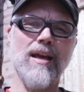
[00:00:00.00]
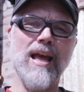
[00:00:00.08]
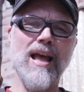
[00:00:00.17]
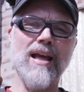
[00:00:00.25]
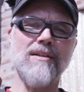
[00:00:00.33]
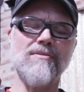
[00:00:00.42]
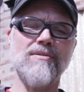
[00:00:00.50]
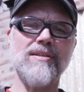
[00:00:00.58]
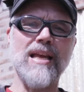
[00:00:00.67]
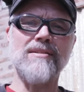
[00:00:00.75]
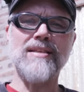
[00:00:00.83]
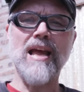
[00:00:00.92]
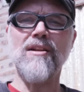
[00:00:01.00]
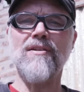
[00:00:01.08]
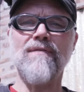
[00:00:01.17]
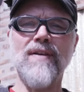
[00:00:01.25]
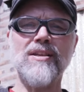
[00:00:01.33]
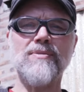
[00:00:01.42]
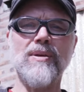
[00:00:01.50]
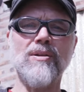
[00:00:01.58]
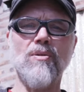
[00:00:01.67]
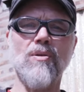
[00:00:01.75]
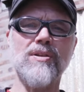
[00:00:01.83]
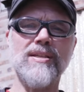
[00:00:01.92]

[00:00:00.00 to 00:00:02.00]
and say standard investment or